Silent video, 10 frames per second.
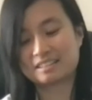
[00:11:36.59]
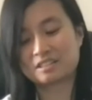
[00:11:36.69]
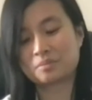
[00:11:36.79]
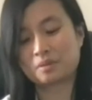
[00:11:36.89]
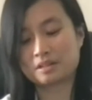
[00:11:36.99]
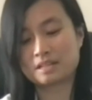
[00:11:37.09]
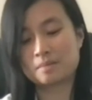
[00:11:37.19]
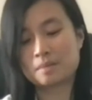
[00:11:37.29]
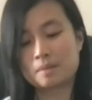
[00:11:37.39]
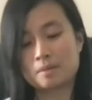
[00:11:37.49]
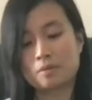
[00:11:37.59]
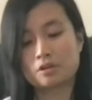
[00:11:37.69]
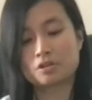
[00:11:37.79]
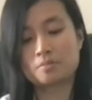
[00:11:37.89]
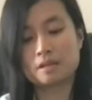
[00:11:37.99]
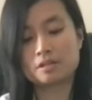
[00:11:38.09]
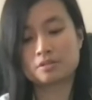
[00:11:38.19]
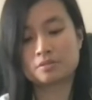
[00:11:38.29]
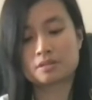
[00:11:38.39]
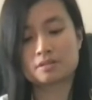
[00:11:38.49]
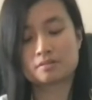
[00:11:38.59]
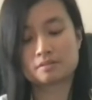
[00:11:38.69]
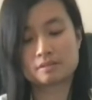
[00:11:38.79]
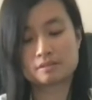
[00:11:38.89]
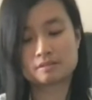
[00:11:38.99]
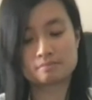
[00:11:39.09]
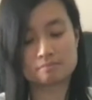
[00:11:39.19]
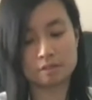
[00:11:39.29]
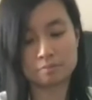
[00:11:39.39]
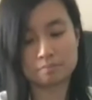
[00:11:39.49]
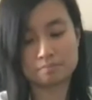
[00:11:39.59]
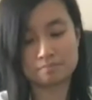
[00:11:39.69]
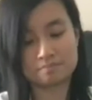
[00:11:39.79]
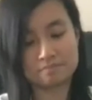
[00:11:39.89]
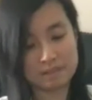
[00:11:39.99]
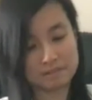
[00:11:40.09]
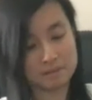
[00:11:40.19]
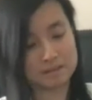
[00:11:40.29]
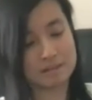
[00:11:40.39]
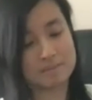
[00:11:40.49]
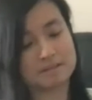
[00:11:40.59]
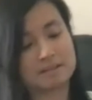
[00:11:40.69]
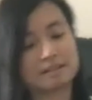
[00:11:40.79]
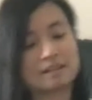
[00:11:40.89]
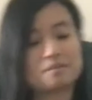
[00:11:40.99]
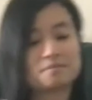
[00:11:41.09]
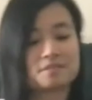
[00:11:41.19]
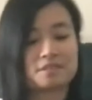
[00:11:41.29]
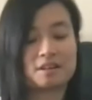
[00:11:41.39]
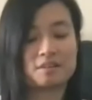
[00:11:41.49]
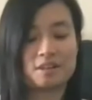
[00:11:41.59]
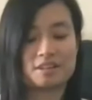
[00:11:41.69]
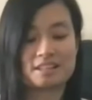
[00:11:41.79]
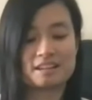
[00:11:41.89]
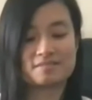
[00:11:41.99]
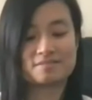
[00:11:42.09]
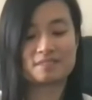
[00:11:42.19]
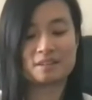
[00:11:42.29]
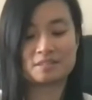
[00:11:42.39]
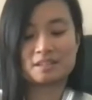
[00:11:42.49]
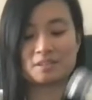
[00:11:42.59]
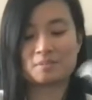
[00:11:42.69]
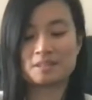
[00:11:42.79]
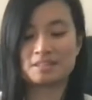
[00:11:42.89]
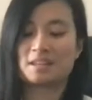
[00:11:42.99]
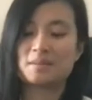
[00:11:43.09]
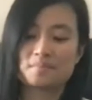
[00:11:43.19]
So you want to take maybe 1 or 2 Mentos. Oh, well, the tape is stuck now. Sorry, I've lost that. I will take a new piece of tape.